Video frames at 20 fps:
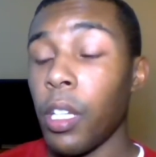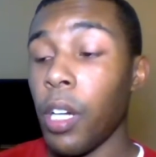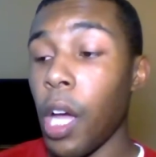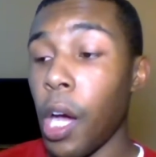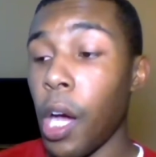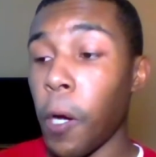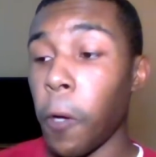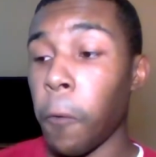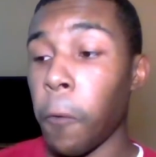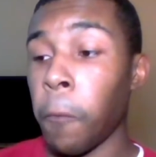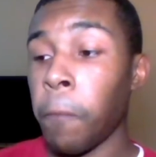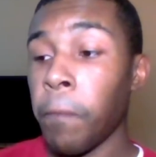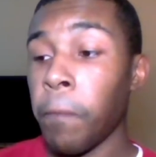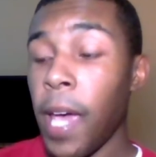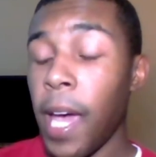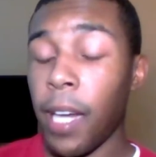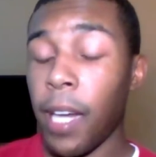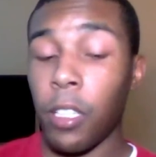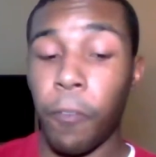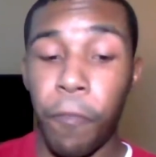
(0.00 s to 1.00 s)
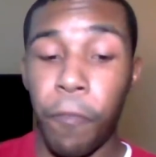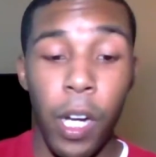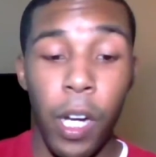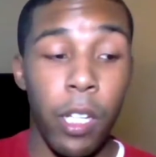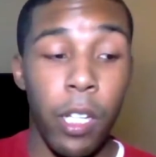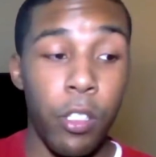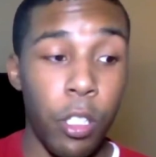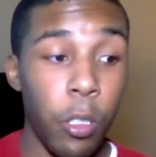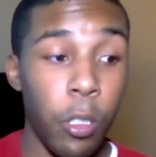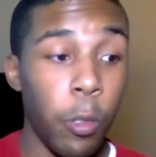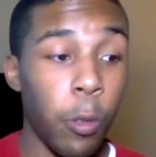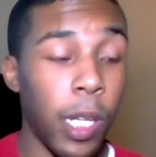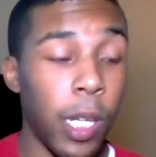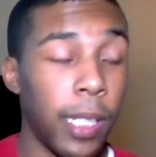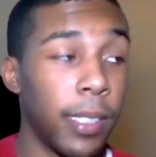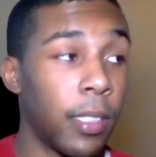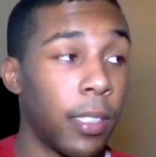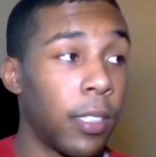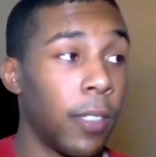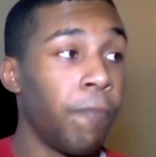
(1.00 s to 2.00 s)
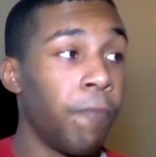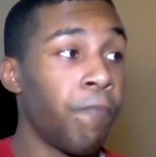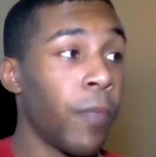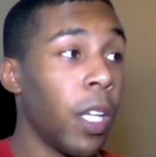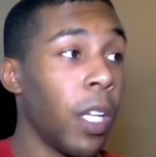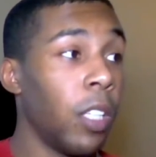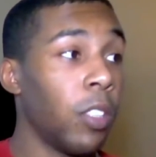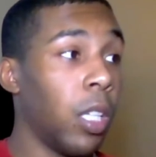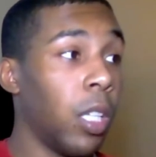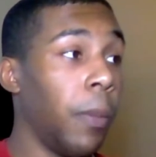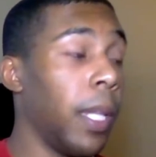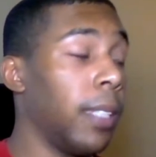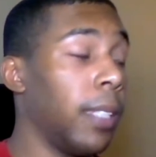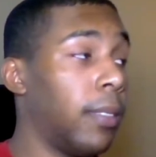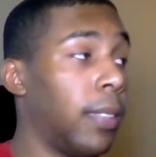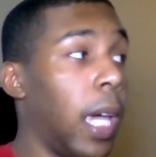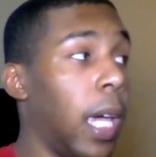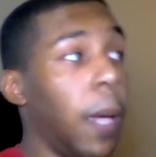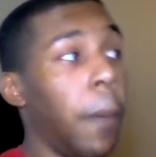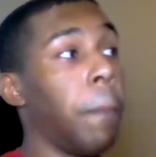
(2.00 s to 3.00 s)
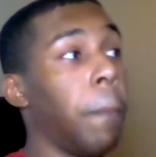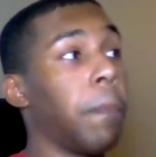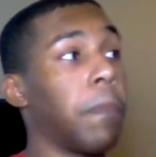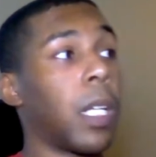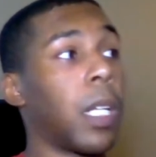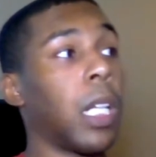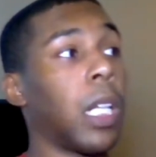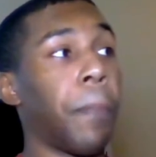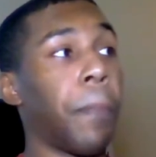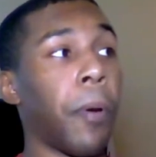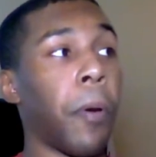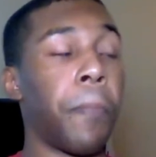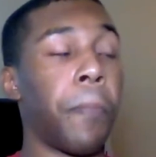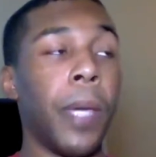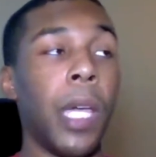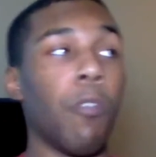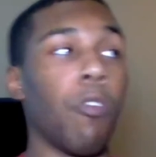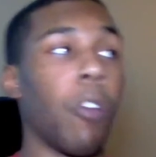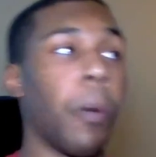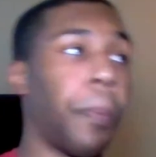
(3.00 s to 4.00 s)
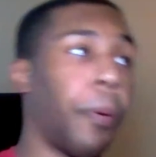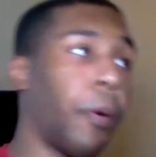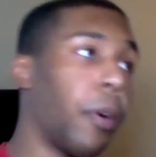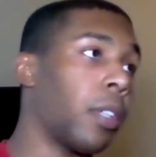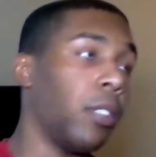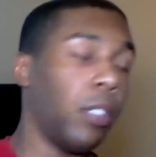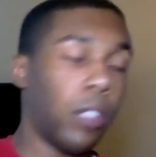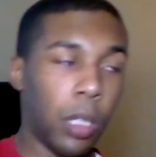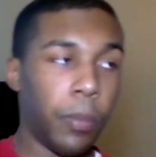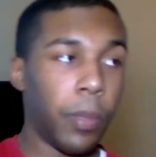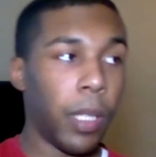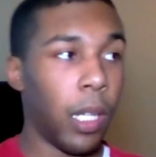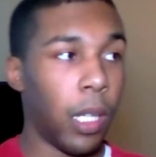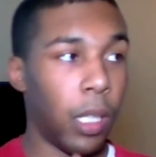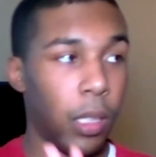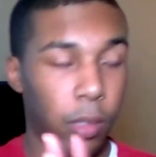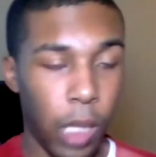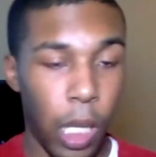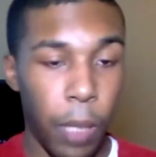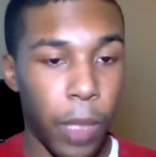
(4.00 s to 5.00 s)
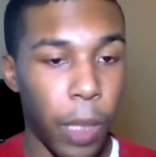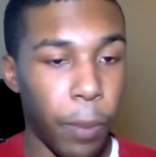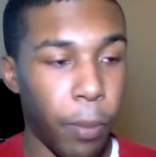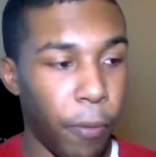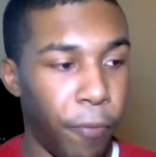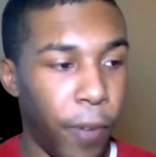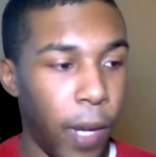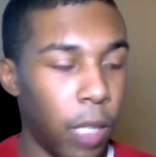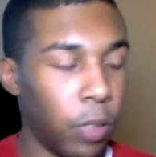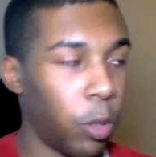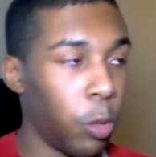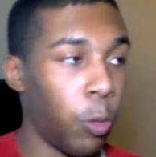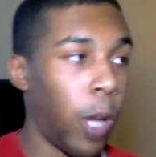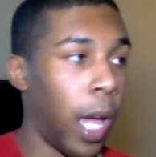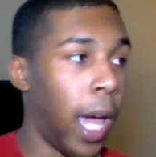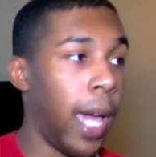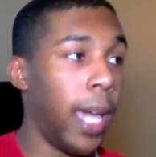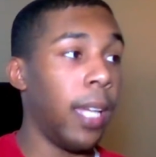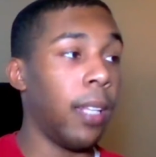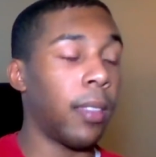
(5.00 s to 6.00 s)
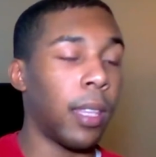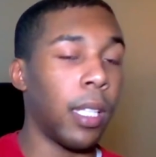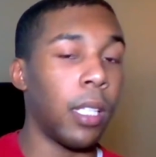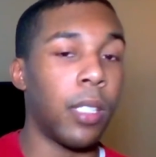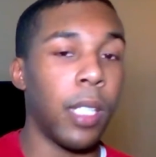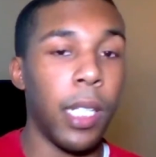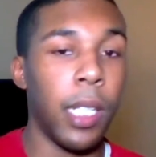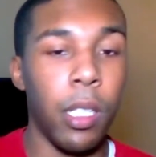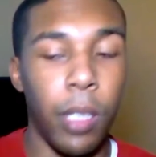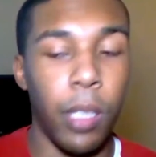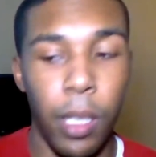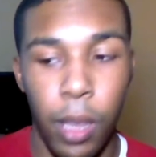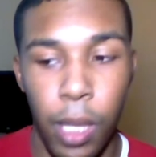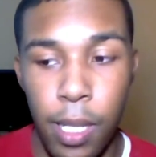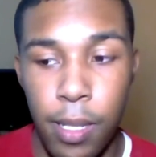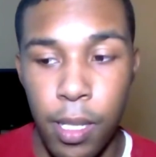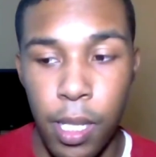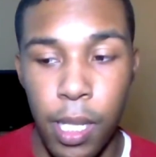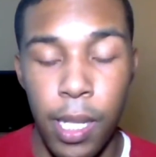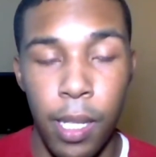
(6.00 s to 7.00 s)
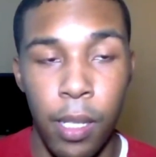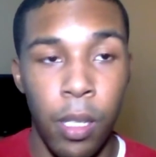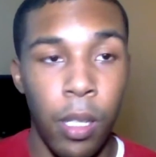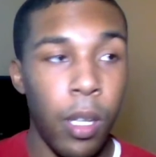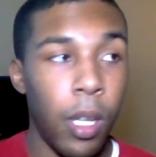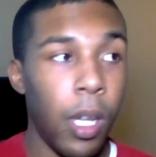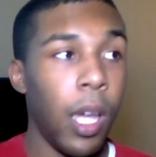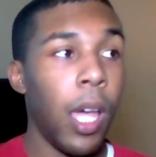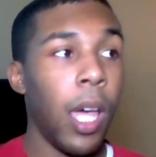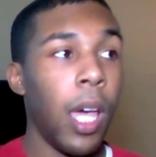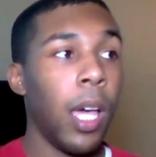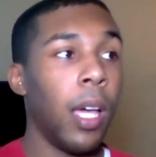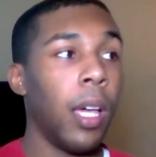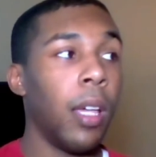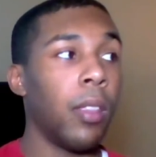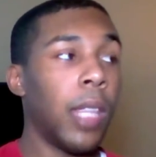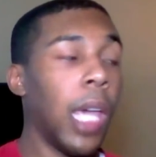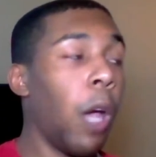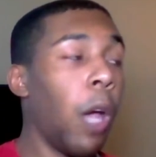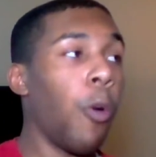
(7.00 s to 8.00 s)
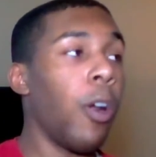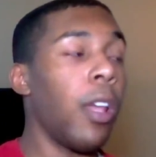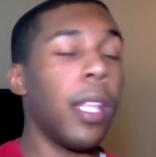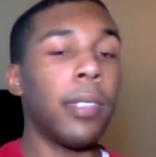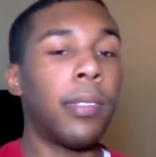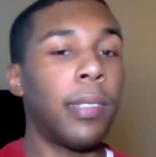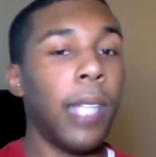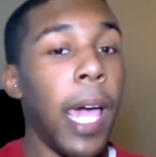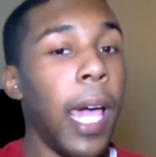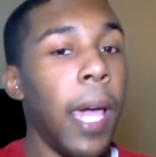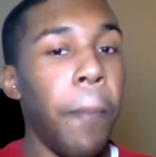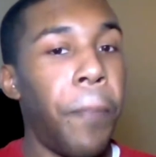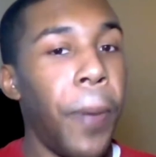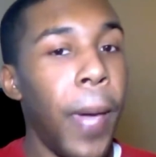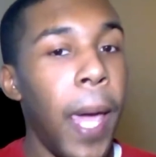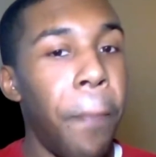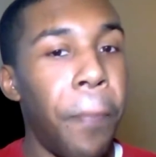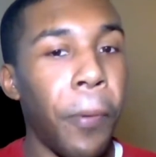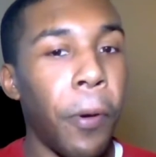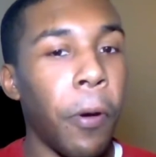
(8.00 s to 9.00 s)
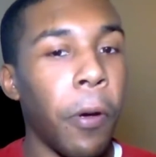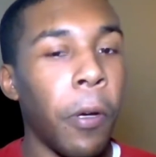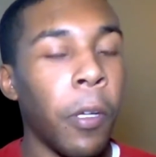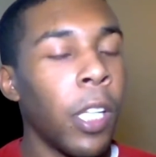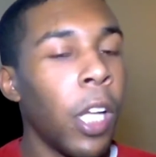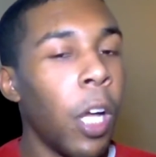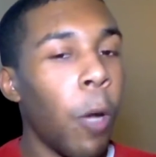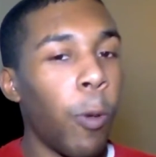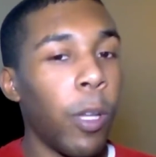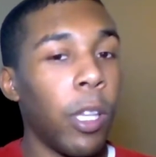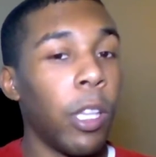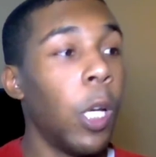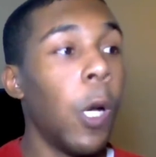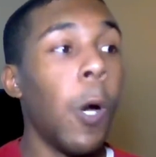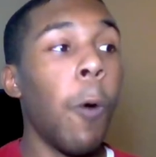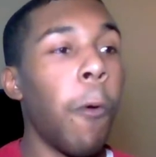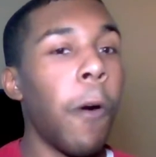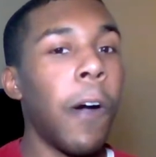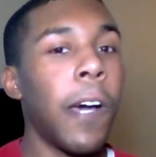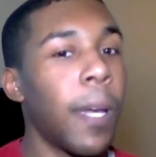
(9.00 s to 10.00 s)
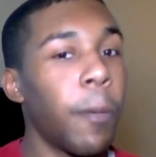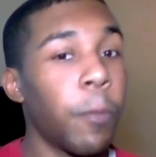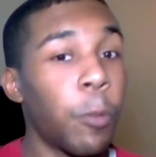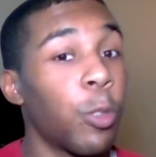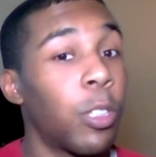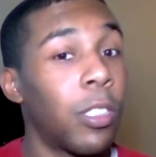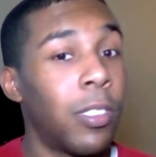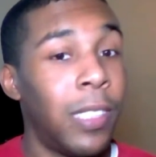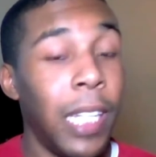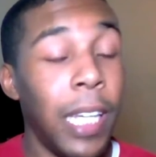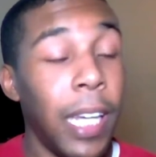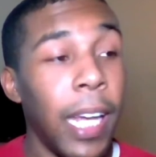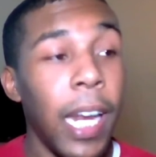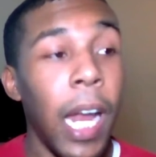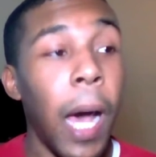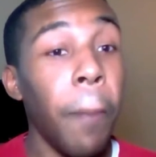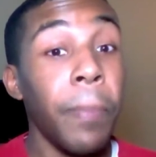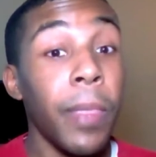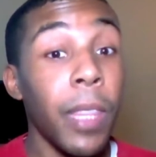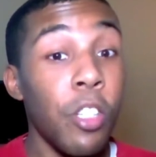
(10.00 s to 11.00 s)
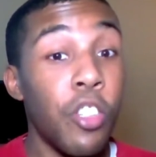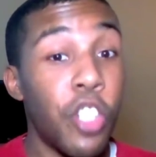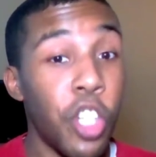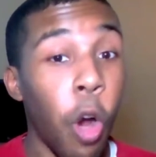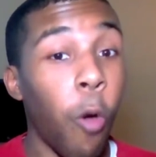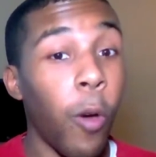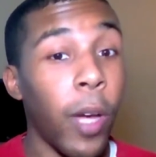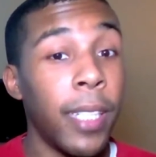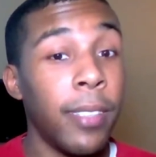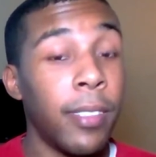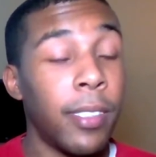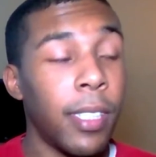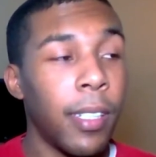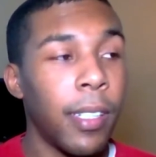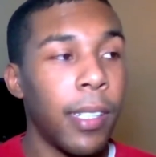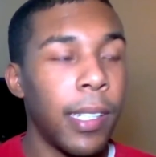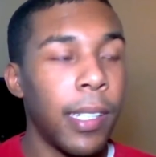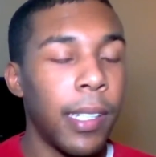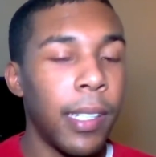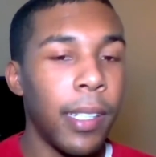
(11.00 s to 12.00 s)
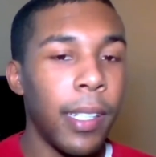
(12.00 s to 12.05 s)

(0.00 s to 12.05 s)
you know, and it's funny too, because some of the same Clipper beat reporters, some of the same Clipper fans who hate the deal that they did, they were the same people when Lou Williams was stinking up the joint